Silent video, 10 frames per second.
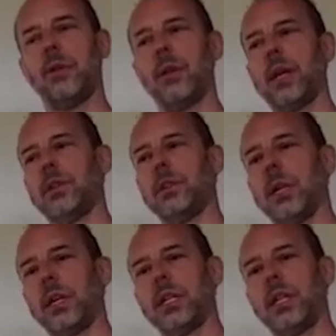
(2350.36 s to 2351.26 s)
ways that
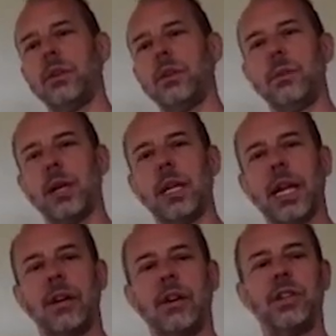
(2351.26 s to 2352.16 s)
we continue to bring in
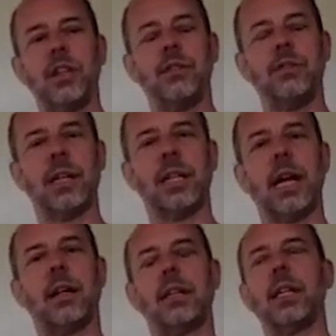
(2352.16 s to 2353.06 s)
energy and
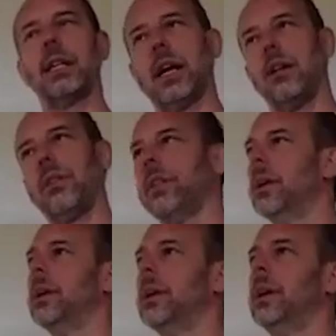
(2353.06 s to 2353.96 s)
vitality and health.
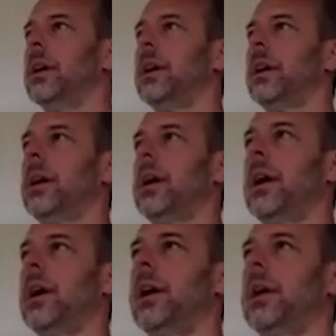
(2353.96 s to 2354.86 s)

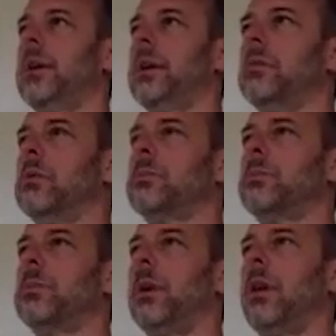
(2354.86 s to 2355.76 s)
It
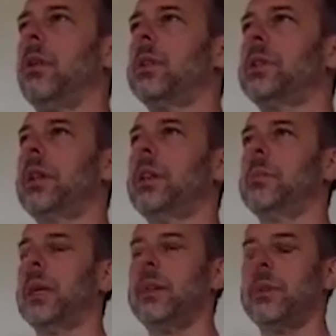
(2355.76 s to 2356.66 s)
was, although I studied
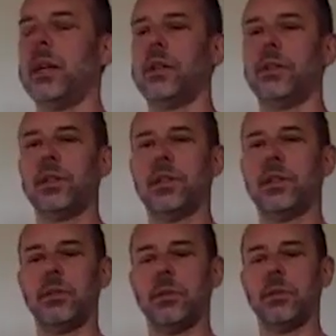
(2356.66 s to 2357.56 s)
many medical
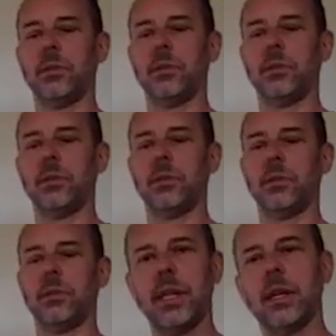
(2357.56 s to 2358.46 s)
systems, it was
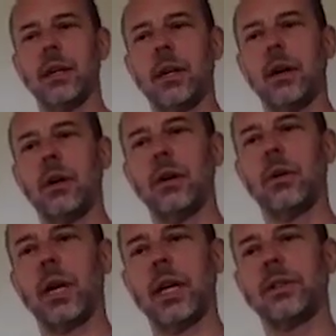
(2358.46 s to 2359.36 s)
primarily
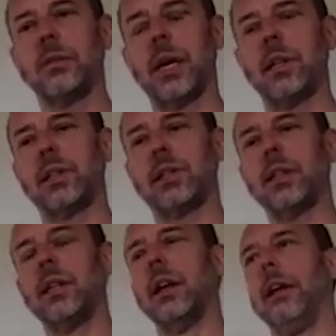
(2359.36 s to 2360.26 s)
Oriental
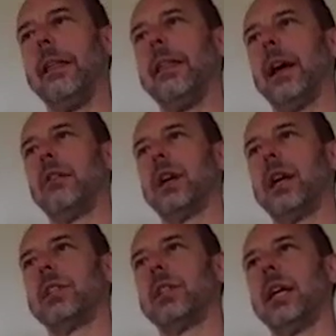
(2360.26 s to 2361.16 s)
medicine that
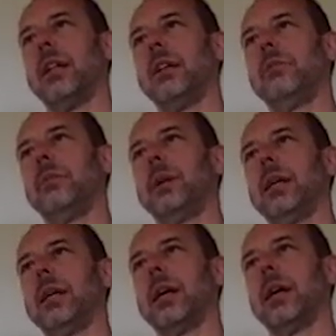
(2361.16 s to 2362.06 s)
resonated for
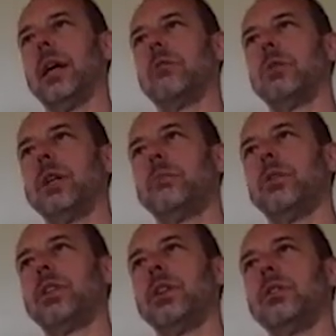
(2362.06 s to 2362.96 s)
me and
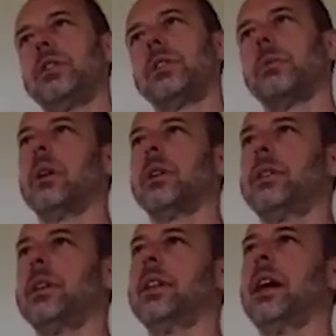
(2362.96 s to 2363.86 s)
reproduced, well,
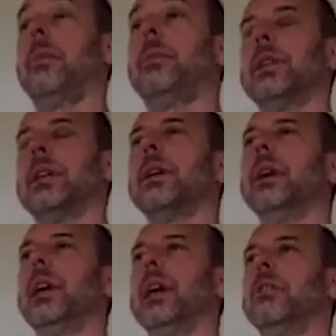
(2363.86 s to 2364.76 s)
it's the opposite.
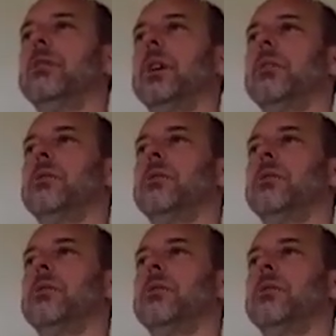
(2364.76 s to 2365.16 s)
It